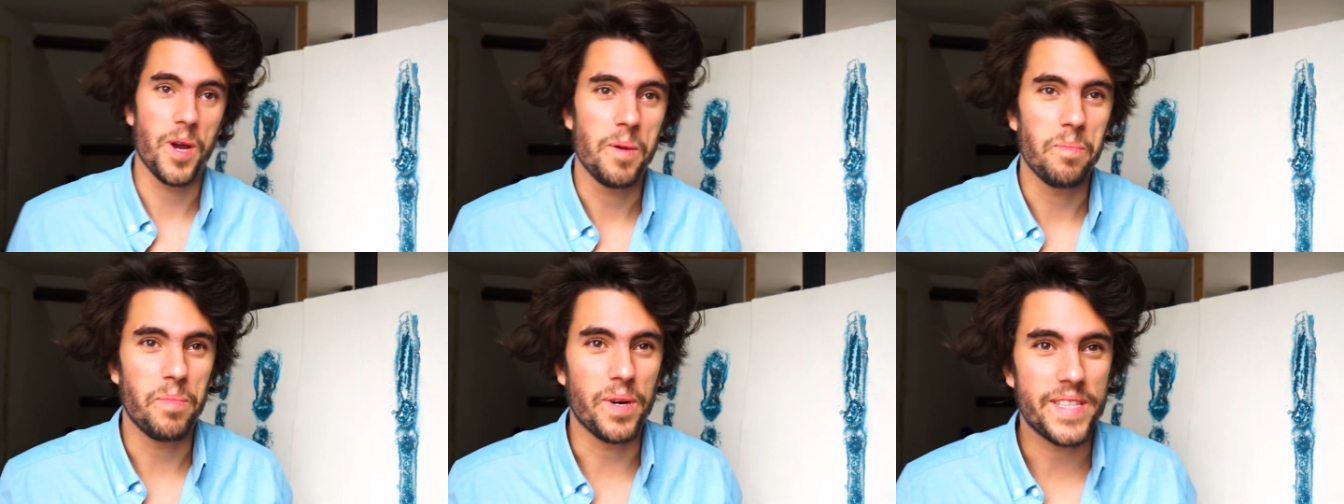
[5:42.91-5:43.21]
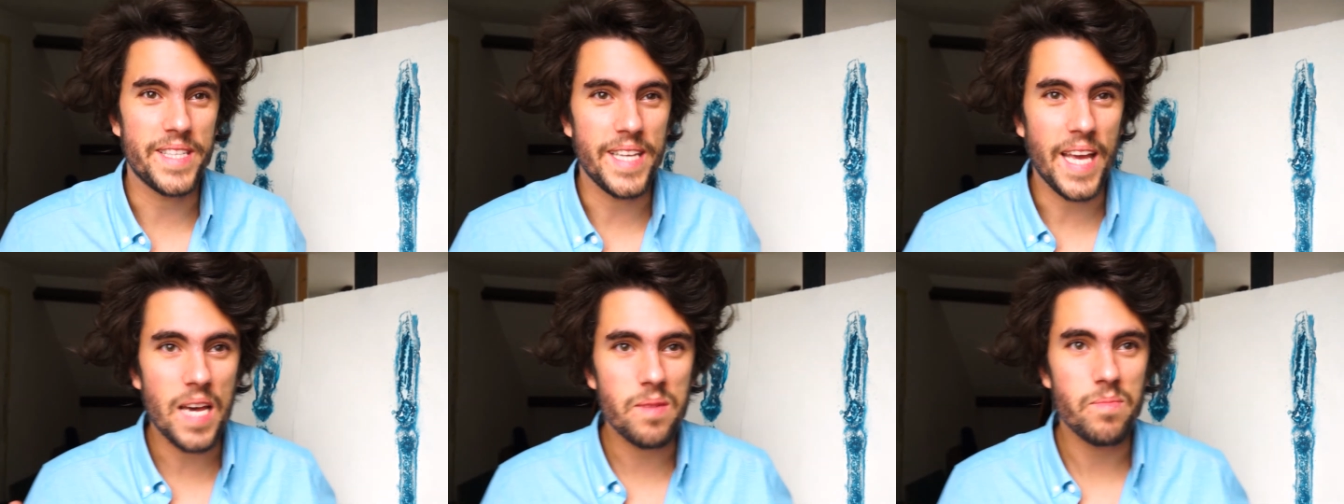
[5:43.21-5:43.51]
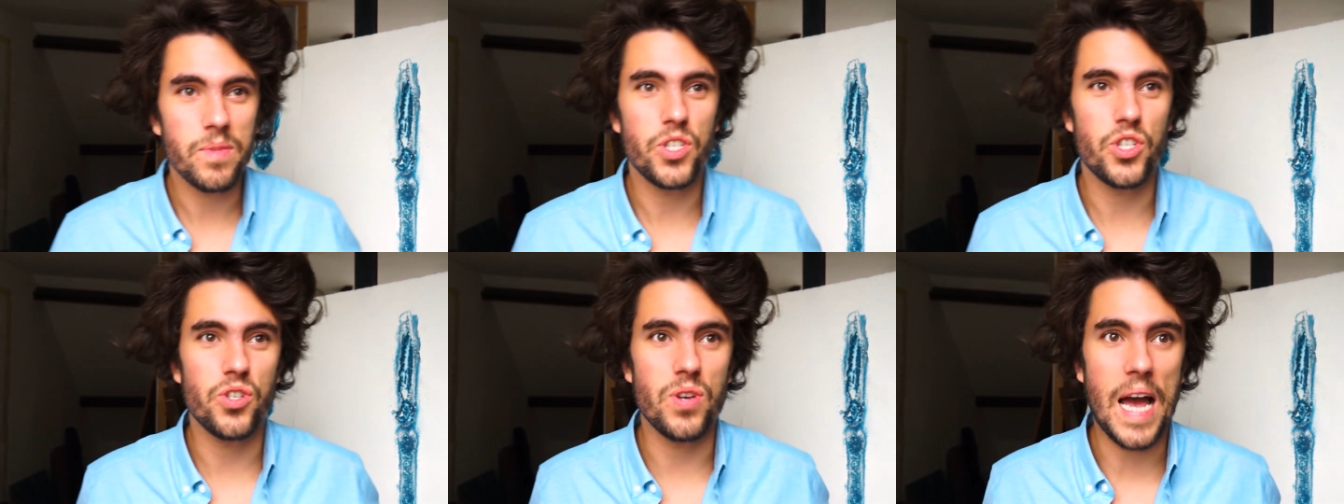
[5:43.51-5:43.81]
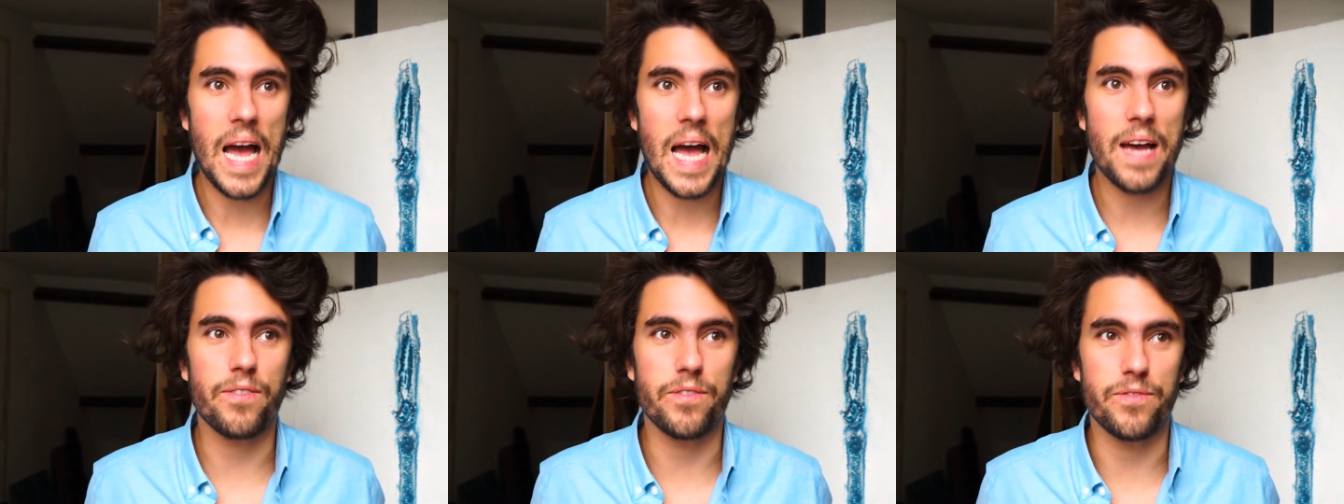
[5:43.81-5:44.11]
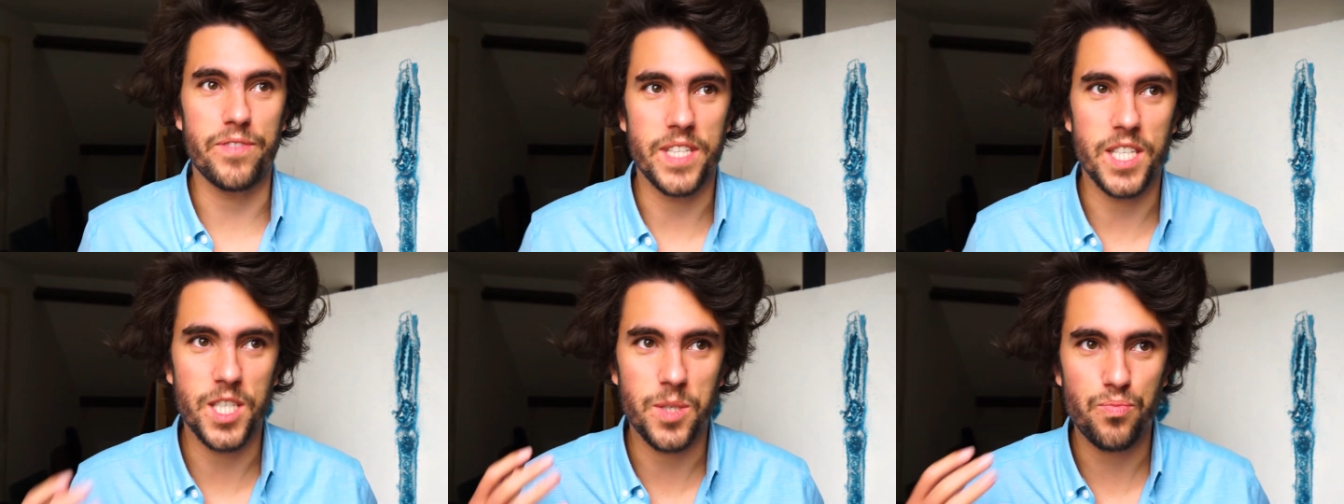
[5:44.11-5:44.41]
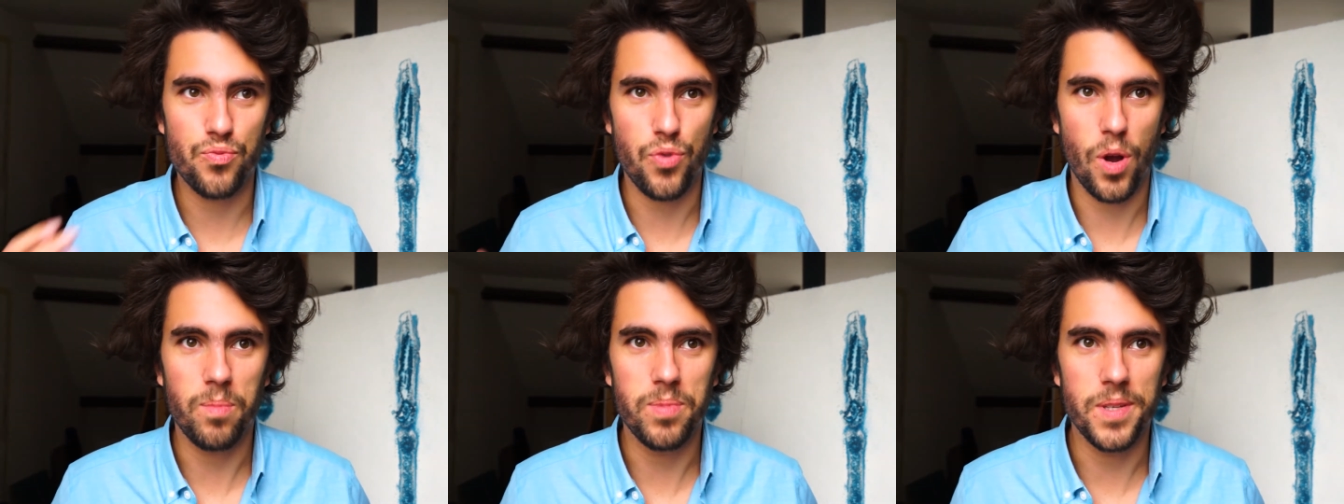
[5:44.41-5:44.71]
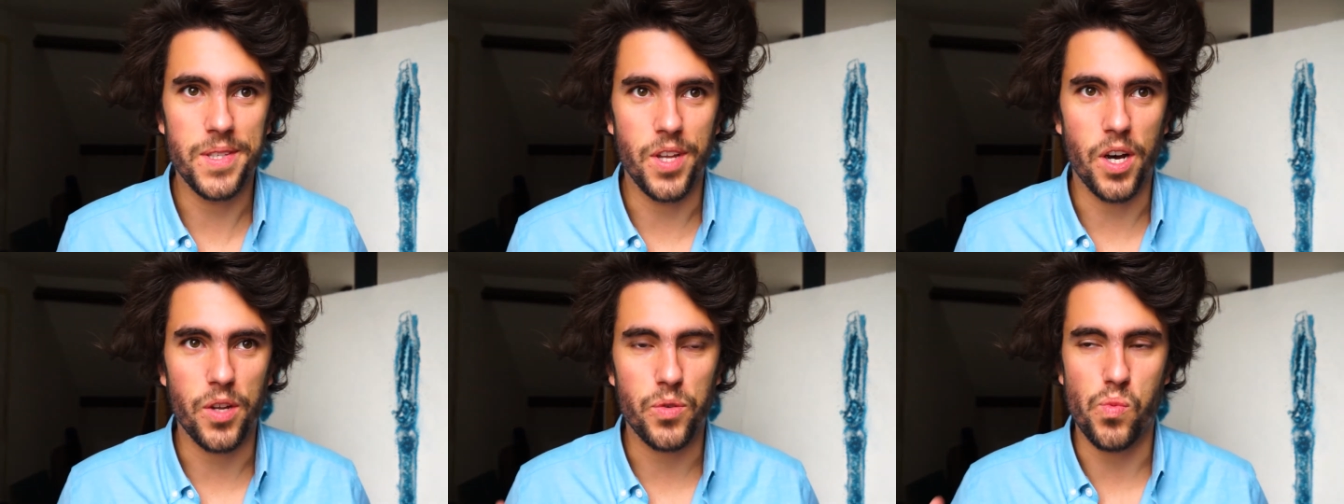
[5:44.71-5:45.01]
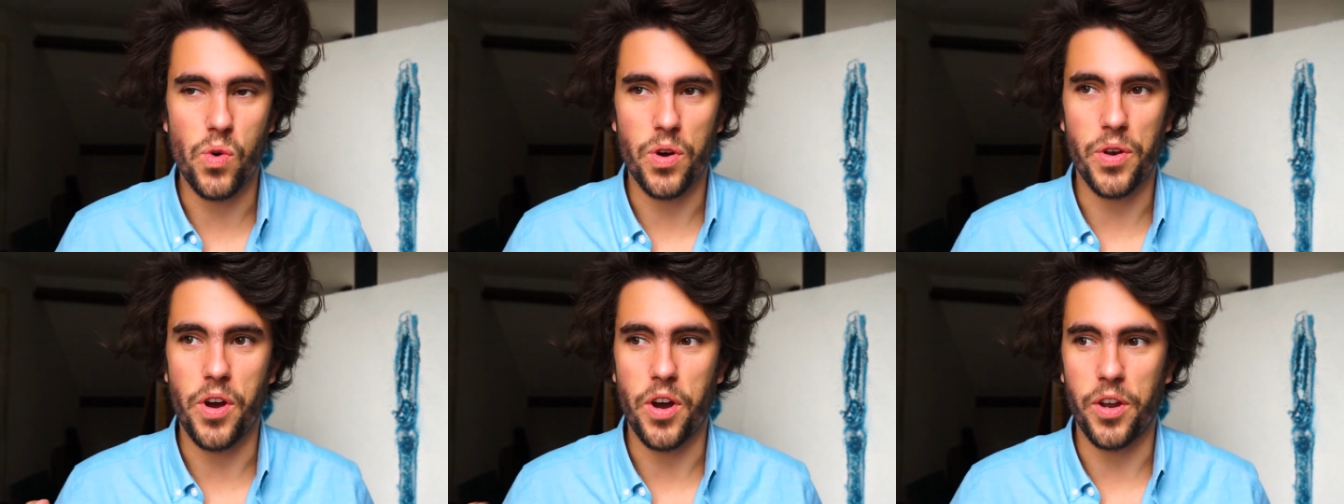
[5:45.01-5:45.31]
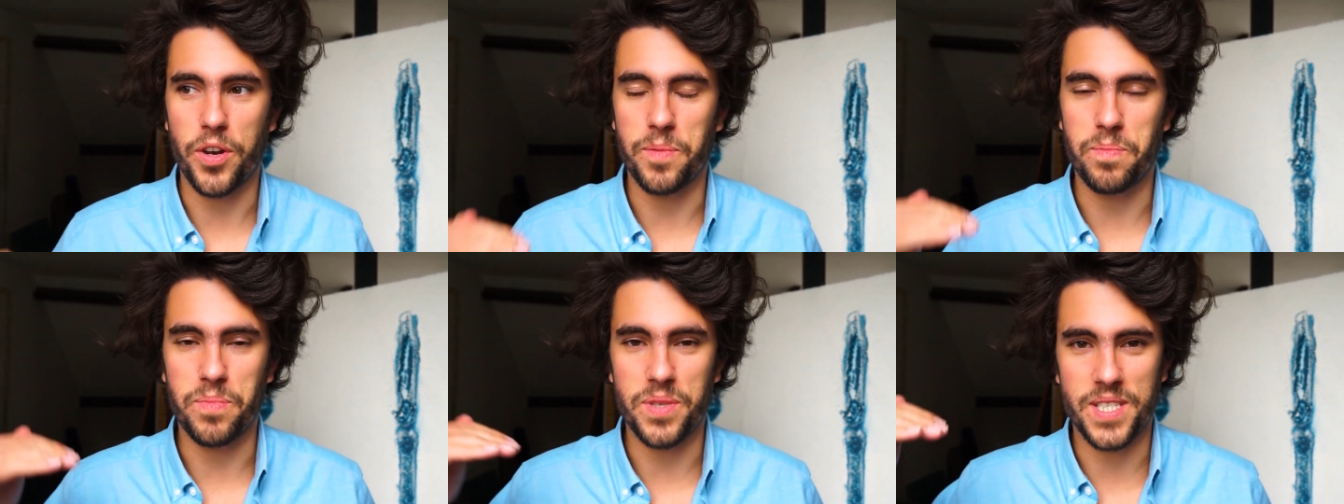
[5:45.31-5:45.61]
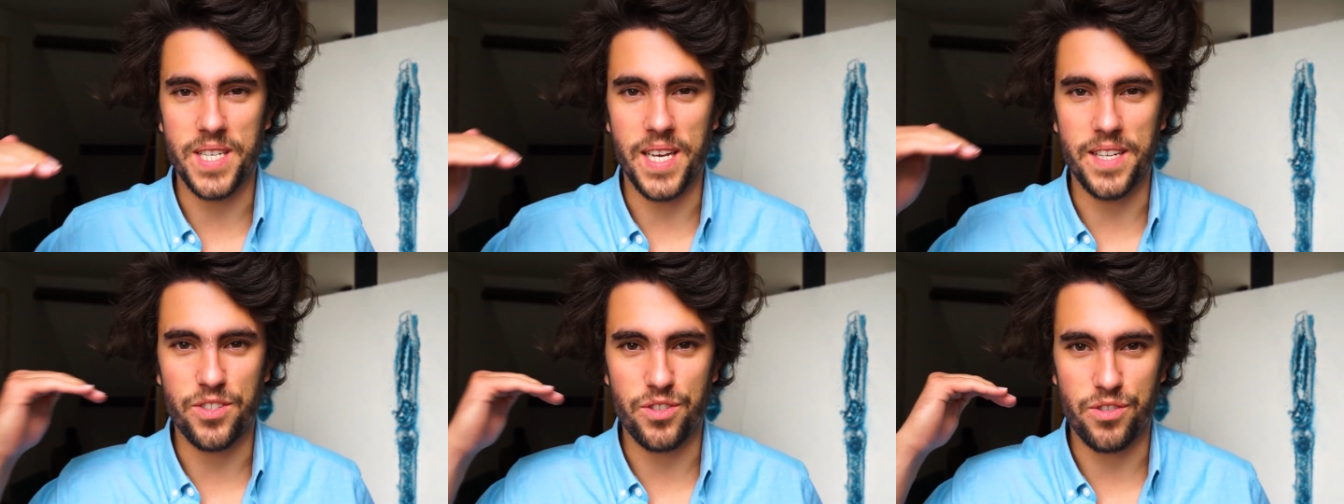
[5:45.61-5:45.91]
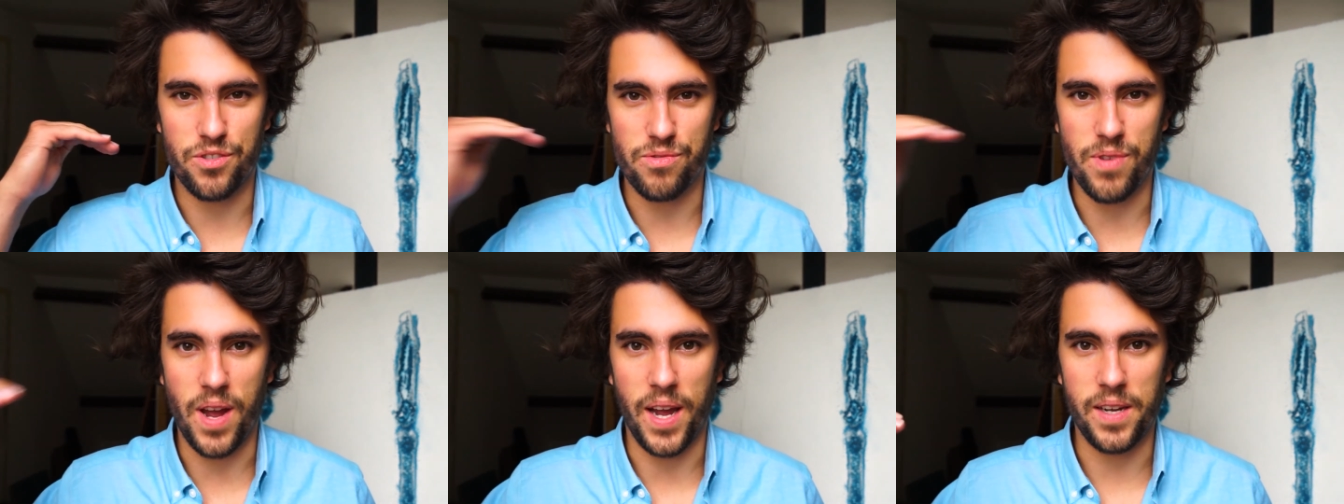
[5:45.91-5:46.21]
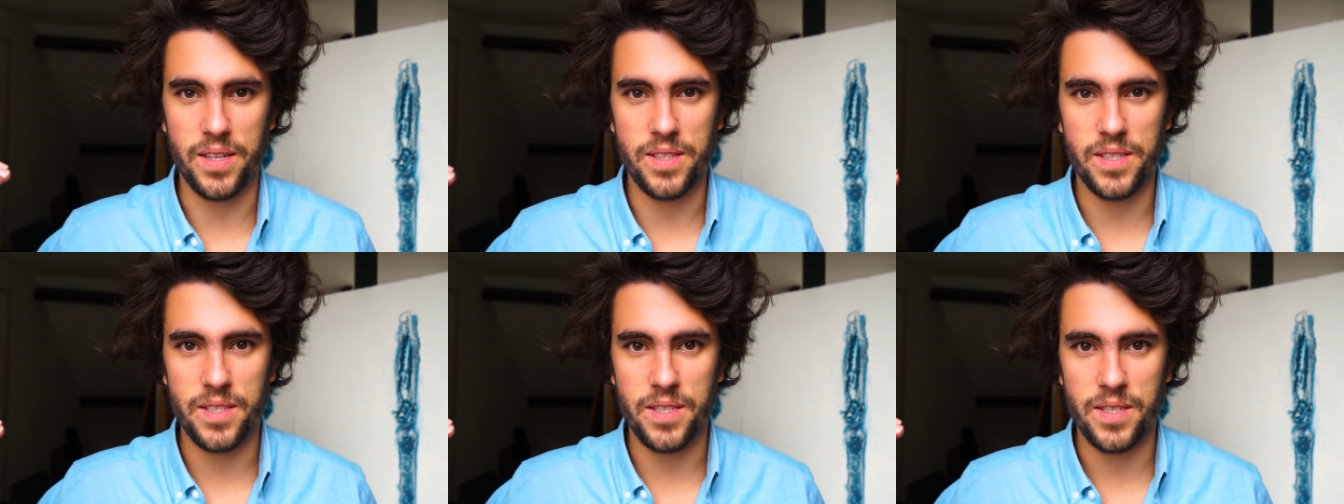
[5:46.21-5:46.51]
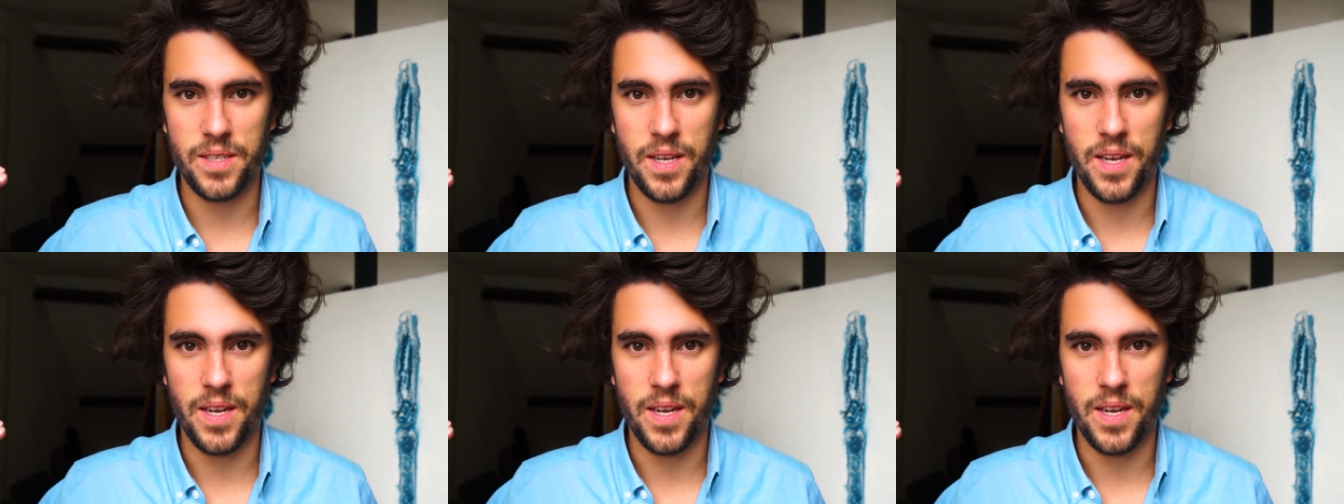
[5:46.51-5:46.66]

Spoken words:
but the image you have of it is probably not 100% correct.